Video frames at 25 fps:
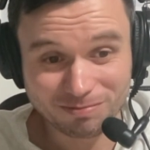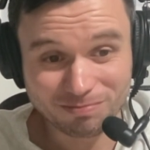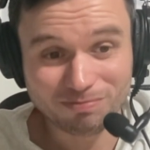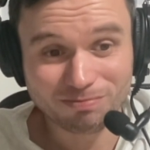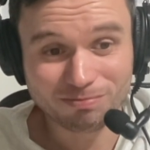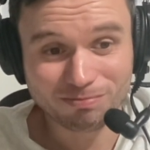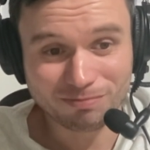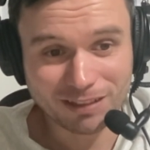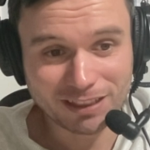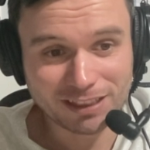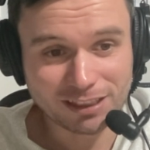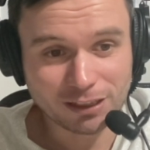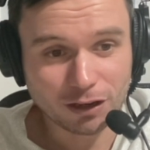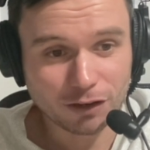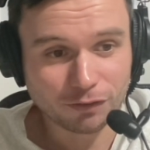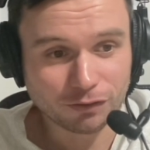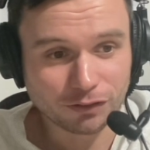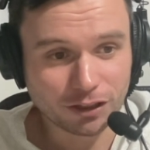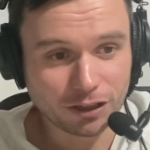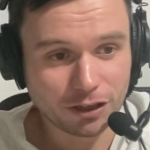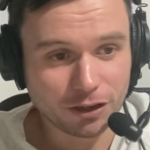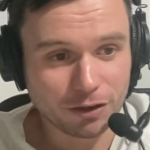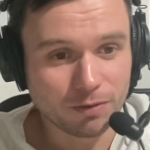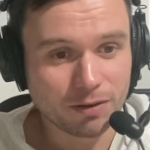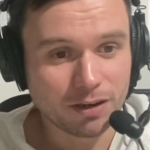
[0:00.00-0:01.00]
this
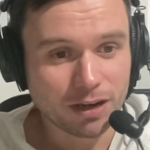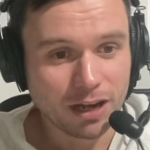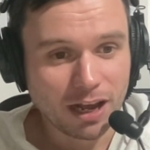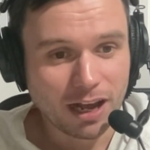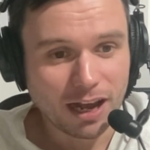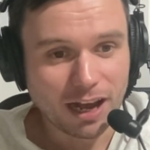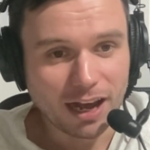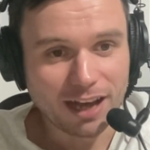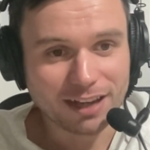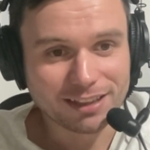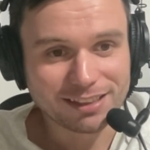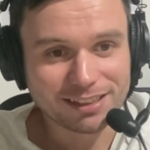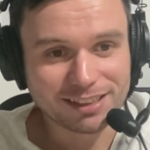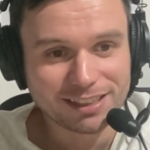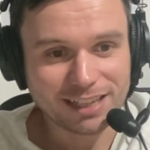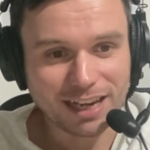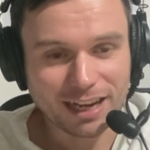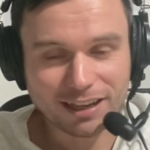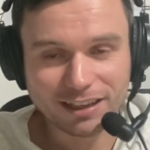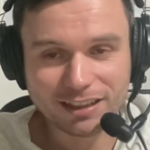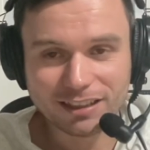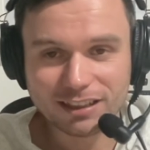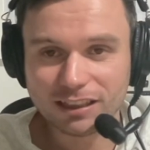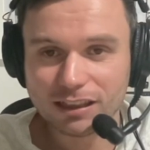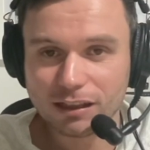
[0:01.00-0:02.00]
afternoon,
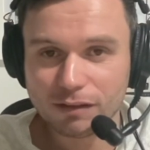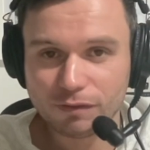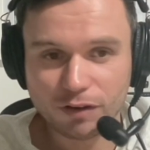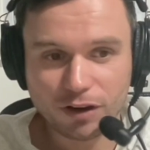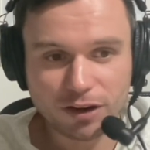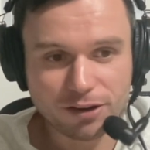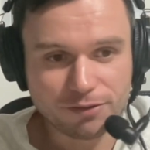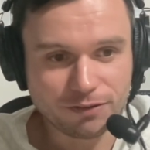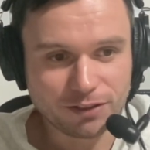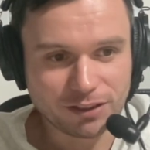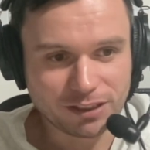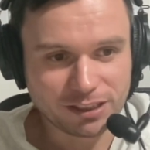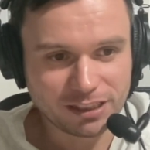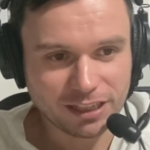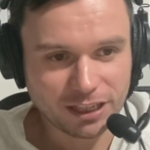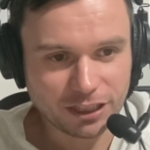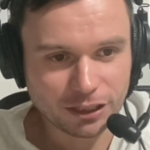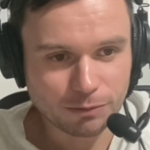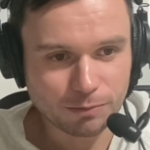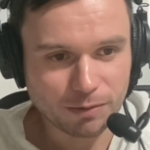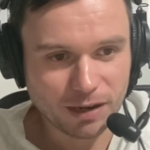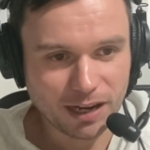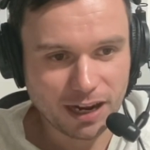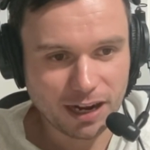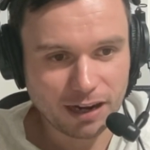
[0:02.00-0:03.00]
2nd in the very first
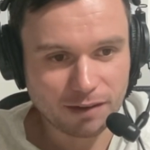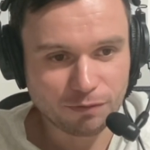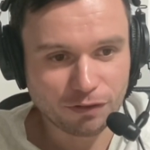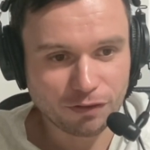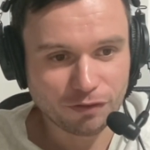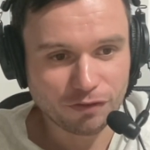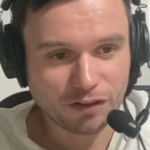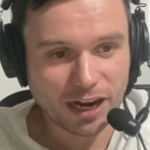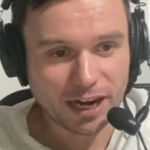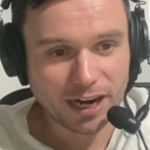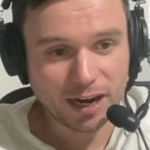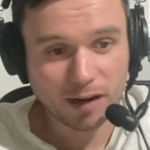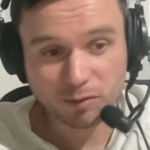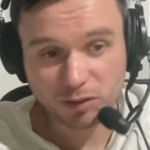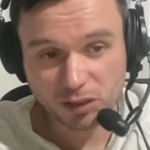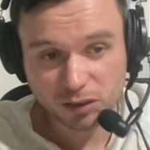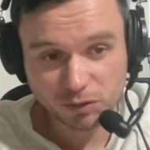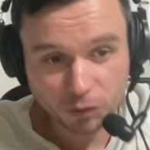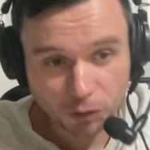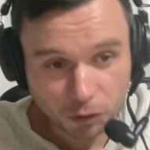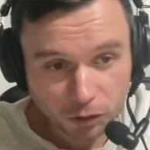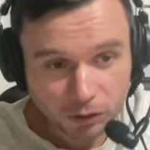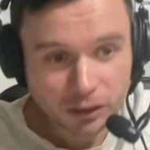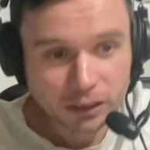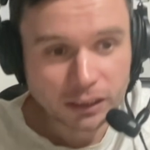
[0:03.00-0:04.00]
session we had for Van
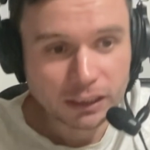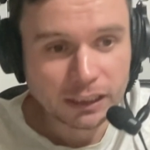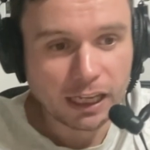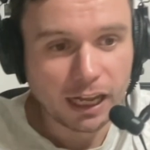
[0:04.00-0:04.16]
Amersfoort,